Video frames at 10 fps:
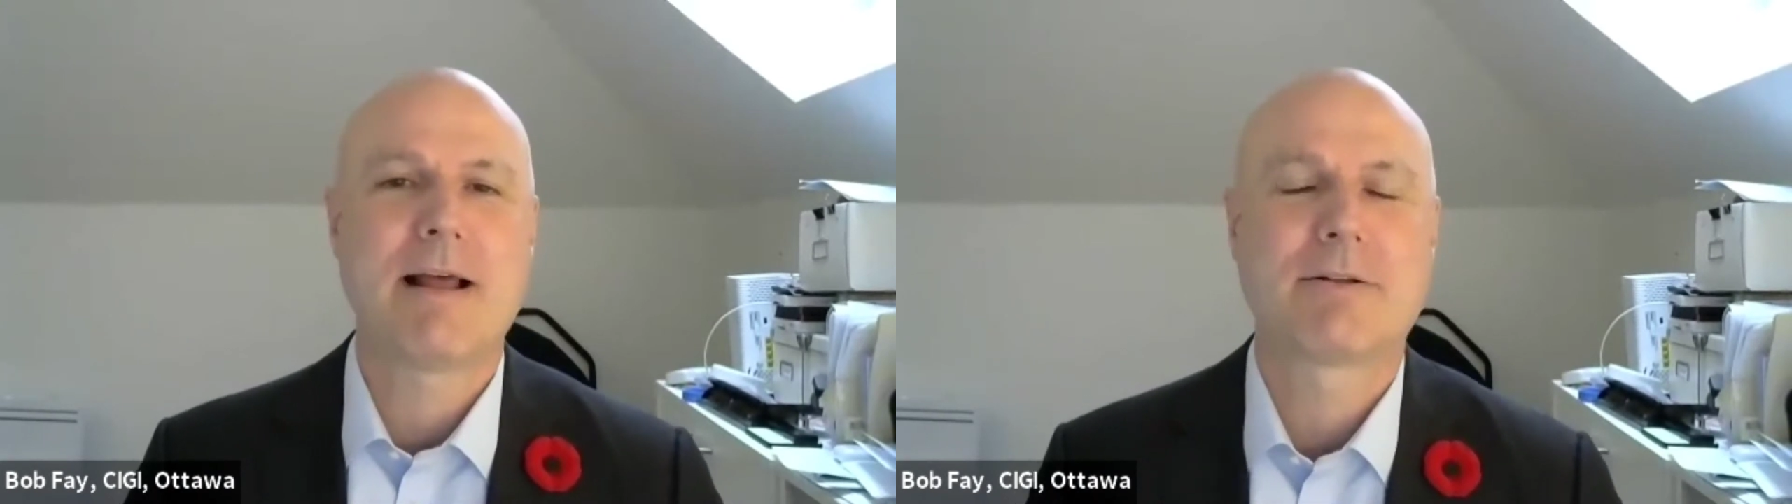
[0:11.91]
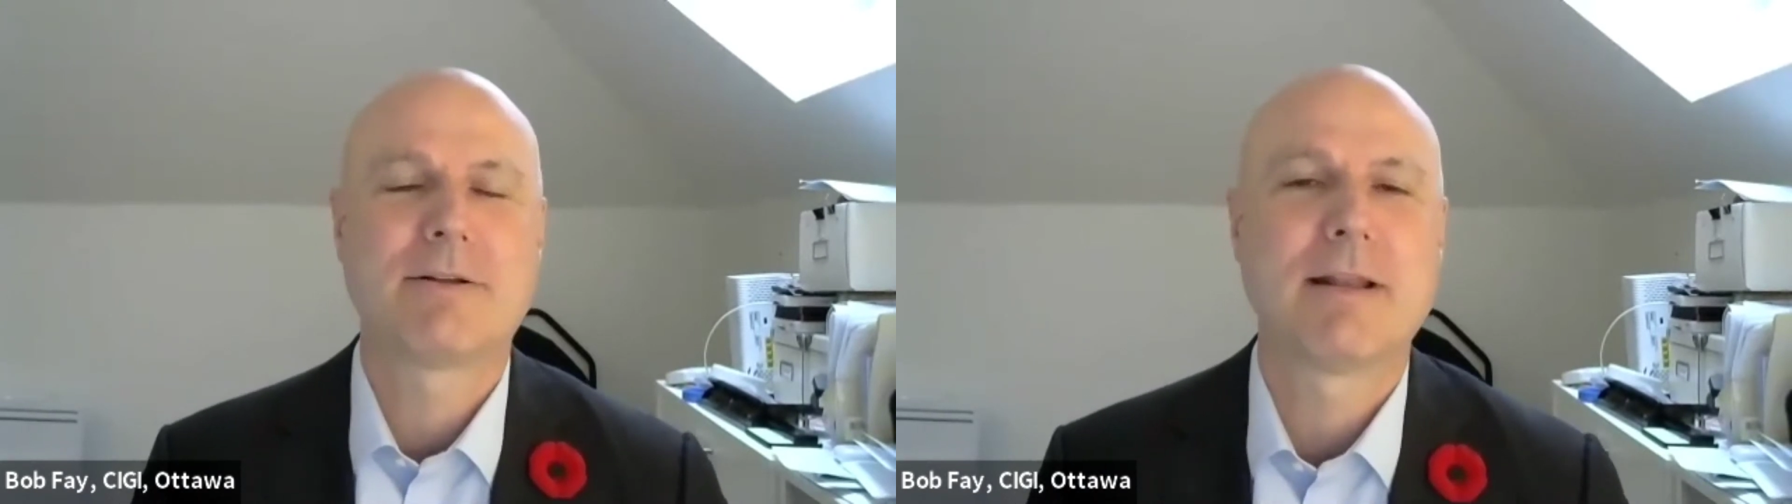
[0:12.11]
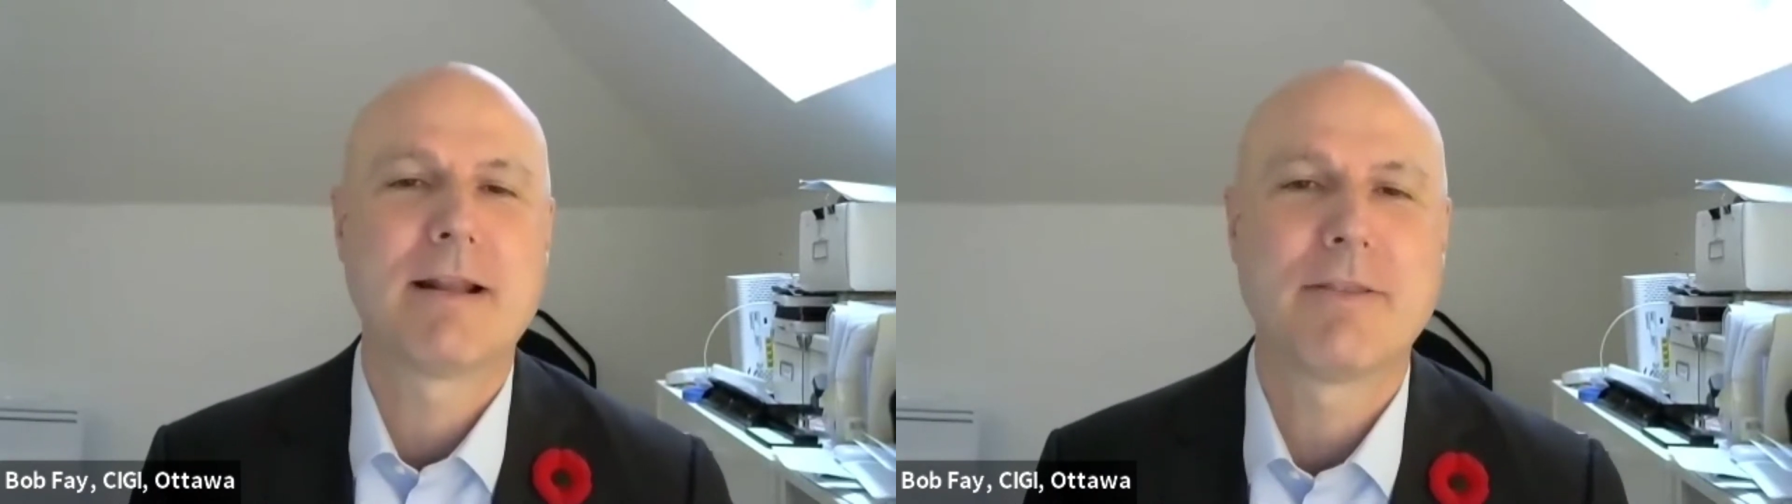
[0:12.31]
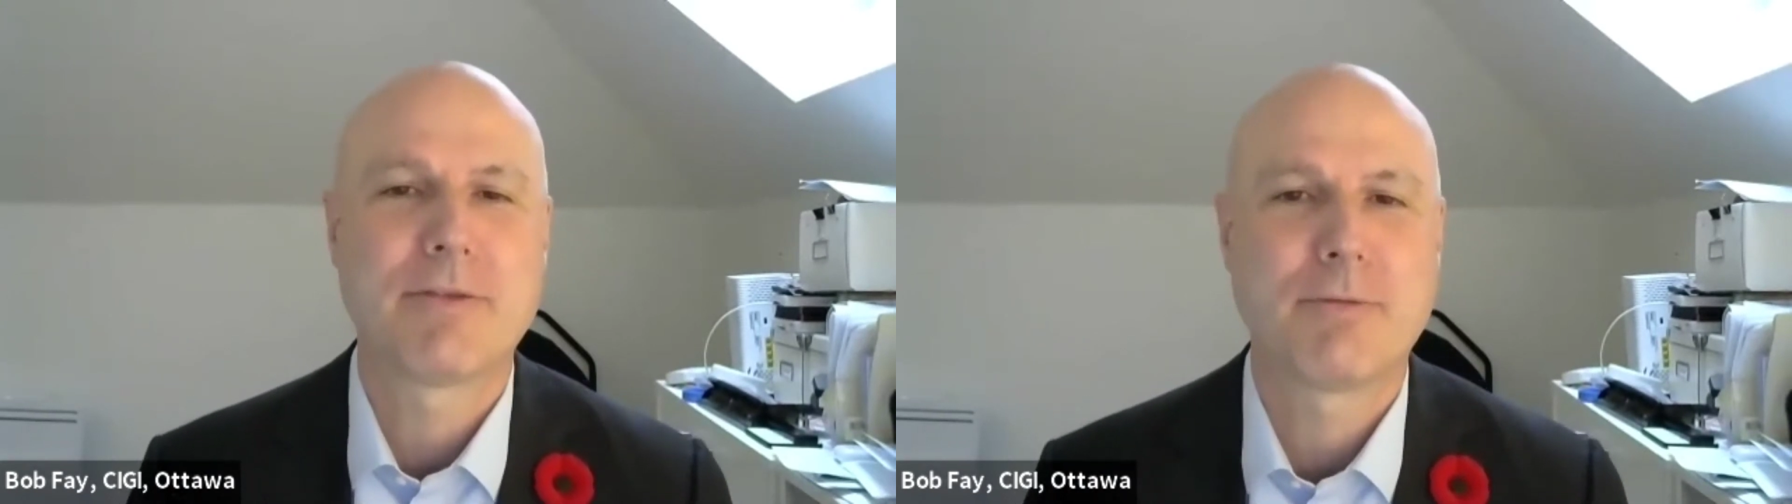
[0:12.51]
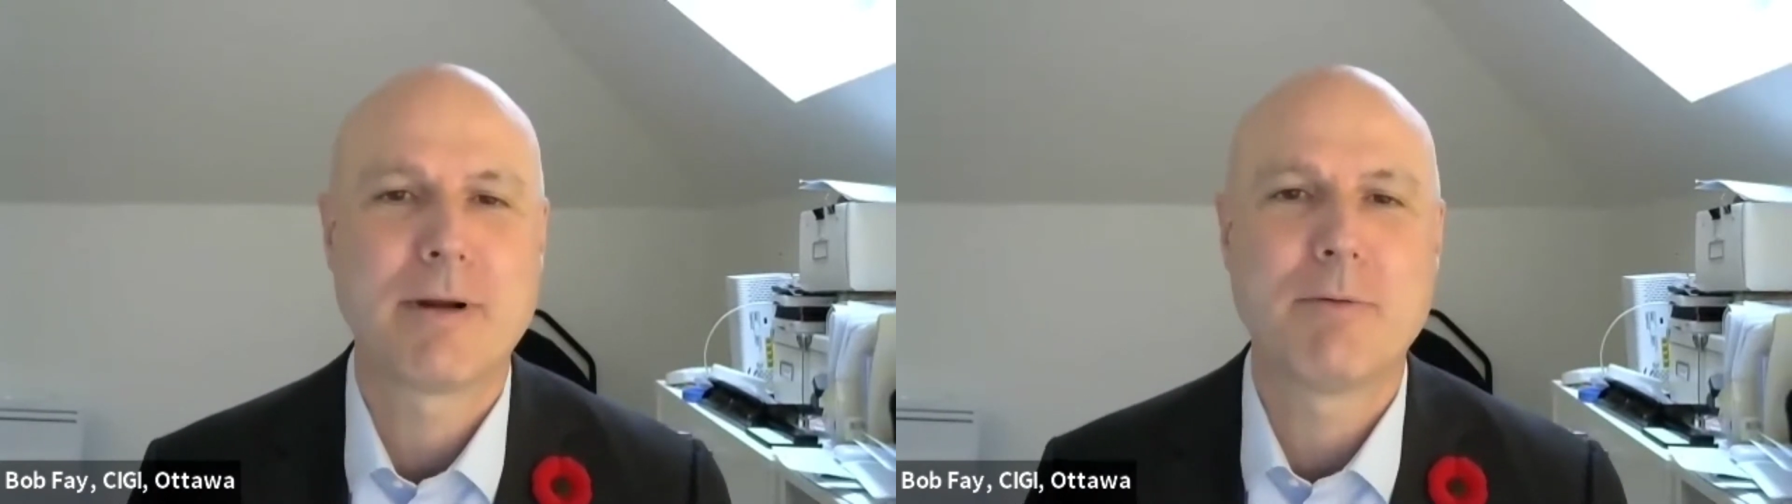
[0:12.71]
tackle it in
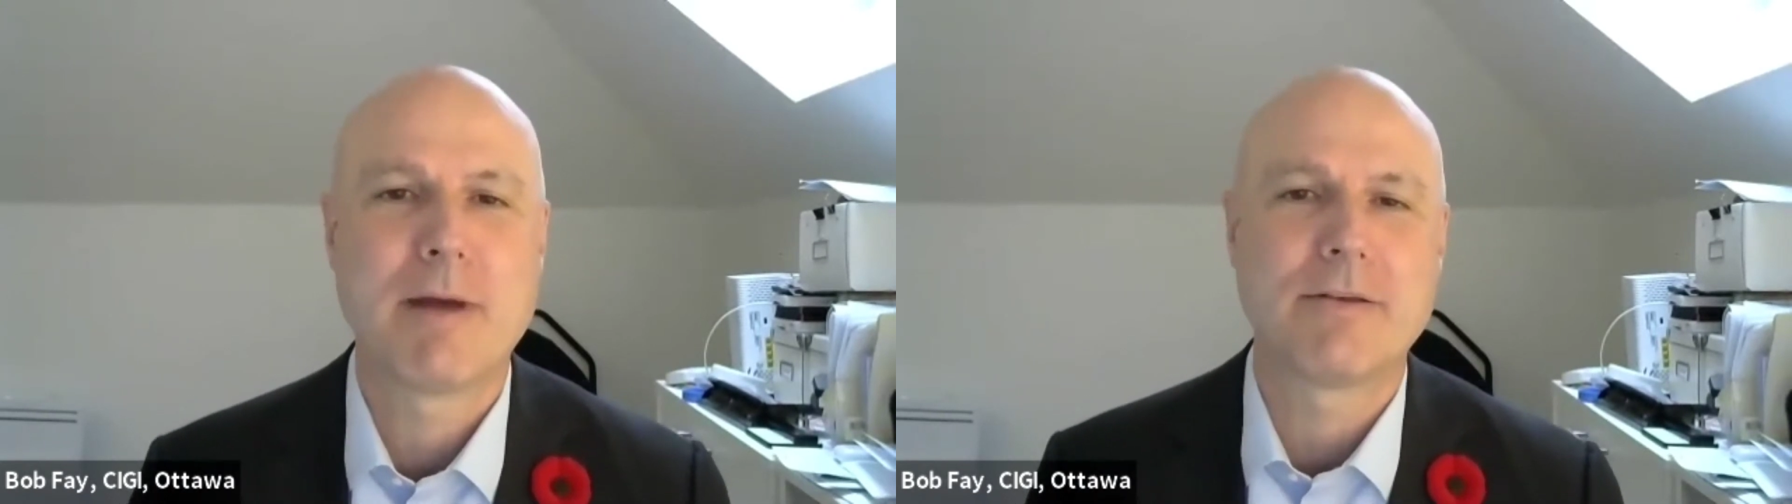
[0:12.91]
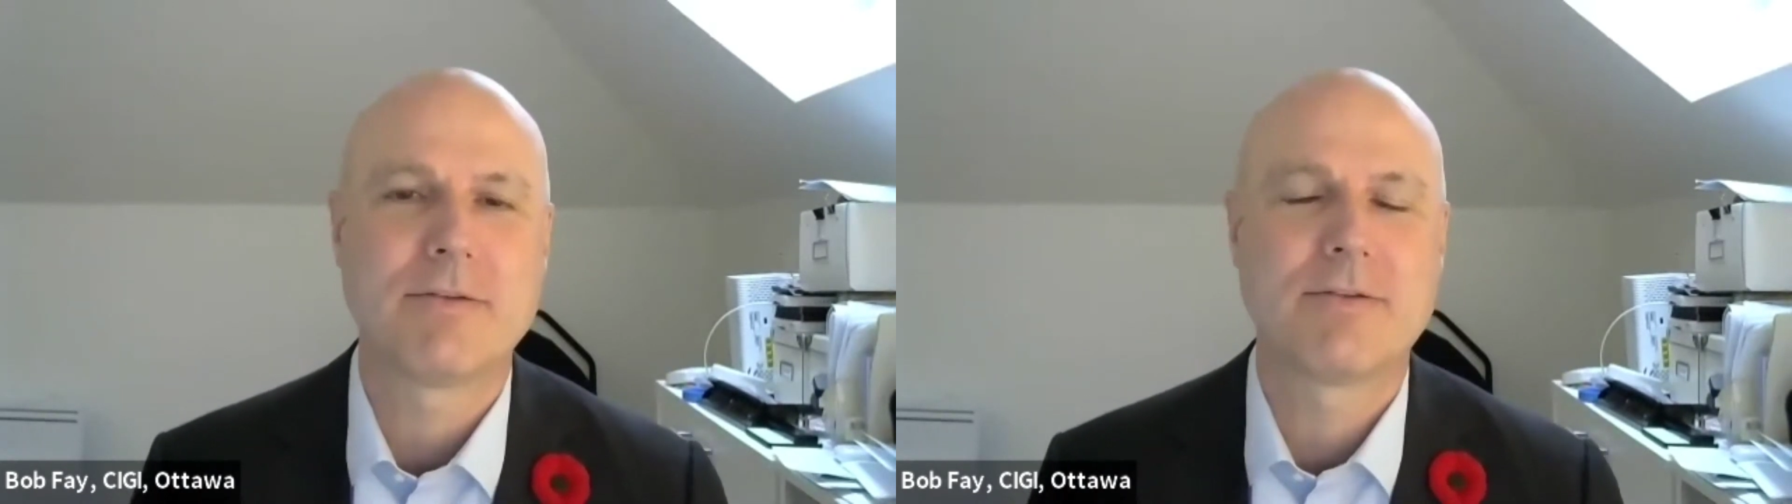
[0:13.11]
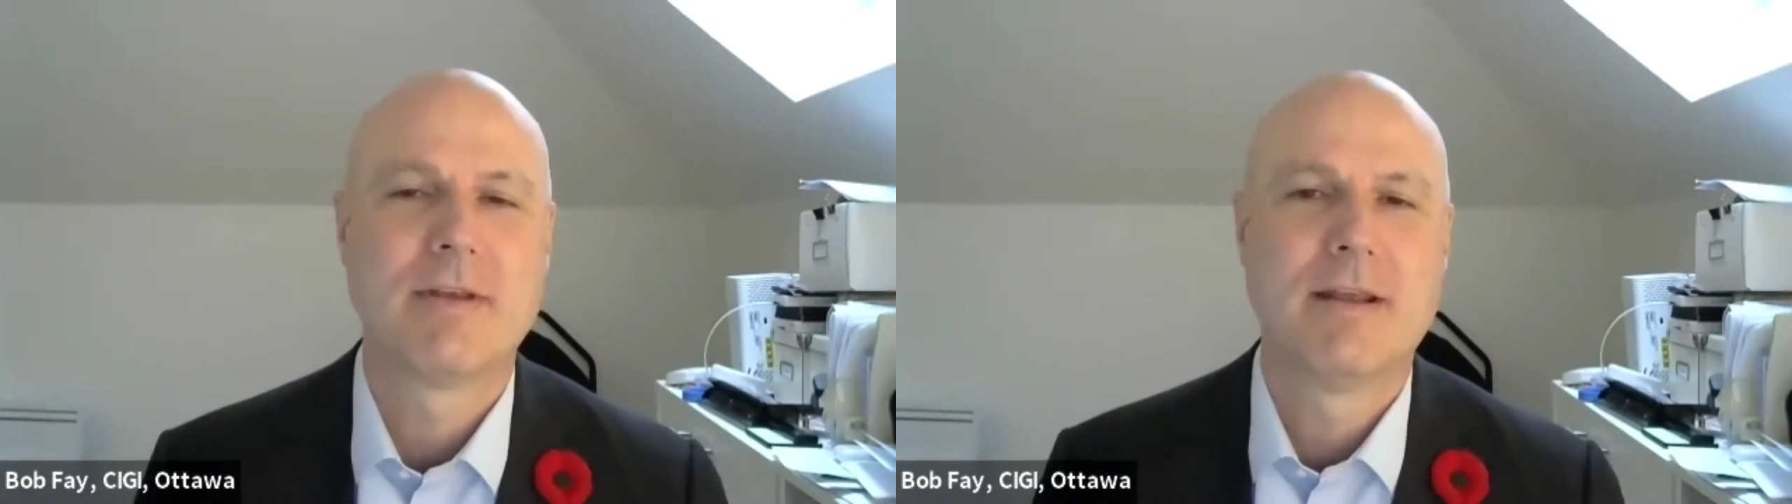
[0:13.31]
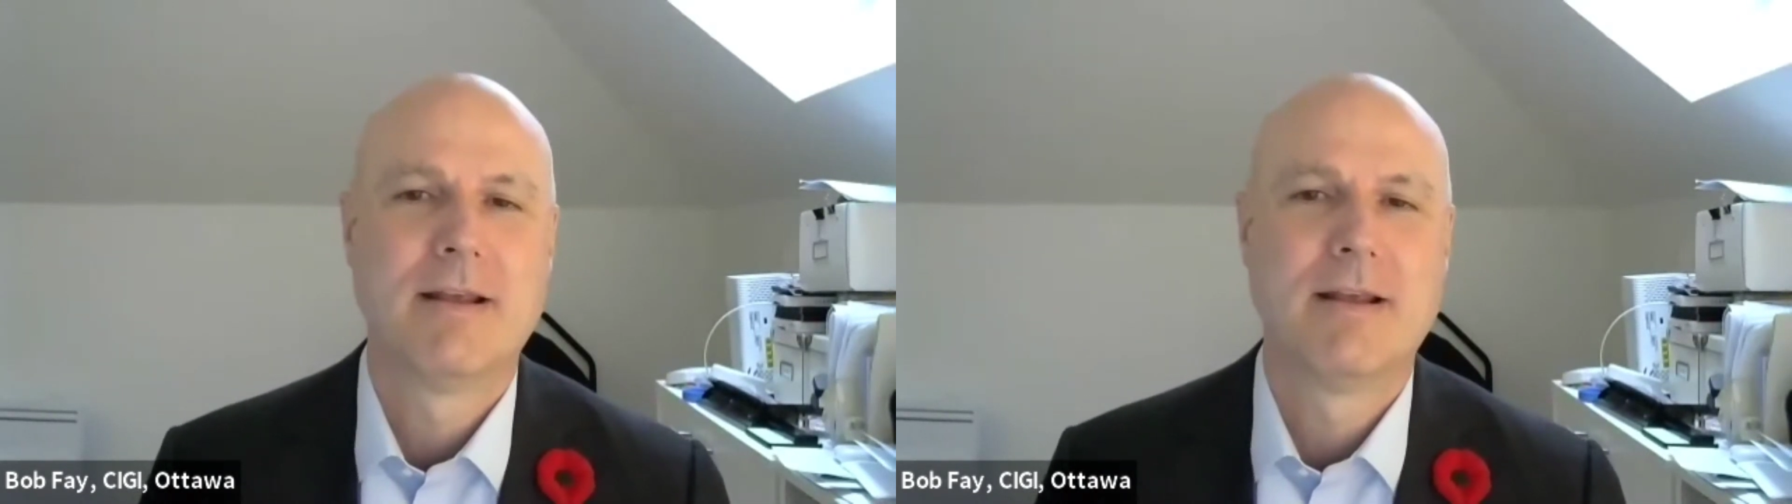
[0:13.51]
three ways.